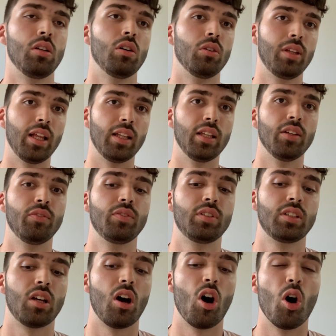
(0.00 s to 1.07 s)
deadlifts
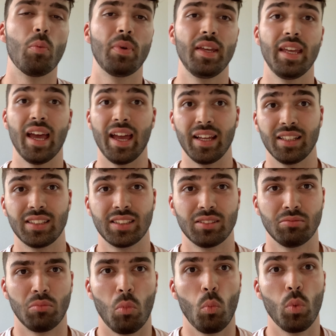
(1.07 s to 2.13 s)
RP8,
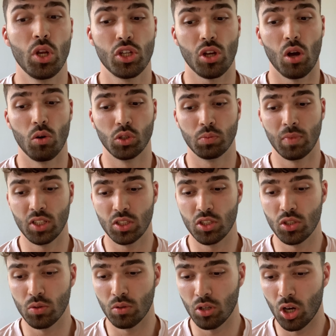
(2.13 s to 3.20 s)
which I was meant to
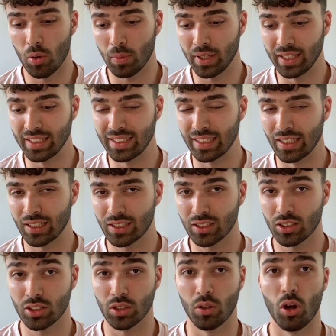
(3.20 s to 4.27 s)
do an RP6.
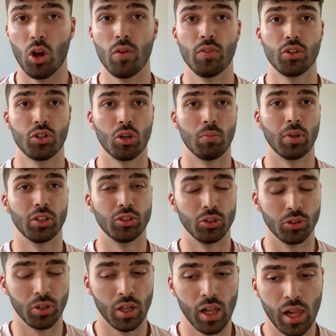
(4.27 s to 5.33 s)
So I overshot by
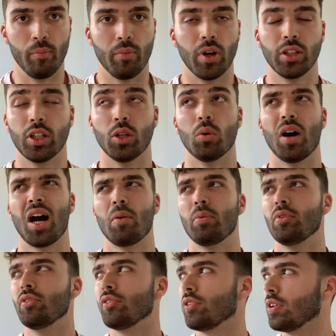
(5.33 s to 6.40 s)
two. I don't know what
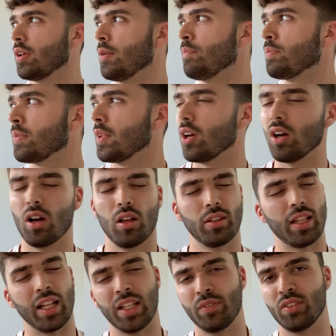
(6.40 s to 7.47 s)
happened.
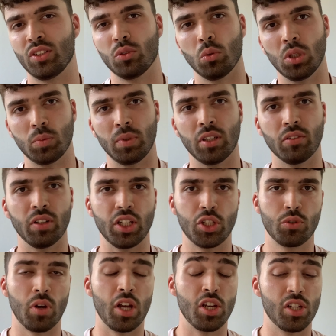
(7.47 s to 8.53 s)
Deadlifts has always been a really
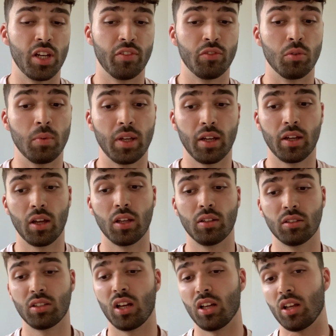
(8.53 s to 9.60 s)
strange lift for me.
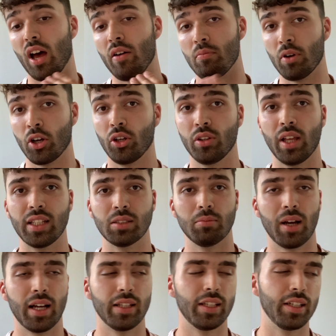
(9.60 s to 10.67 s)
So I have my good days and
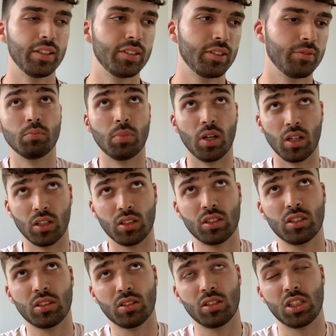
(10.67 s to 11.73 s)
bad days. But
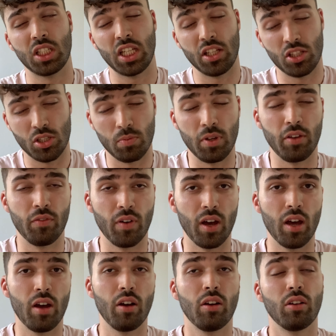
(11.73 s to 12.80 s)
to be
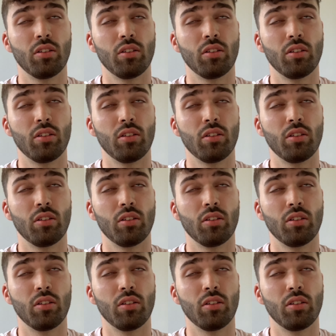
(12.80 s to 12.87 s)
fair,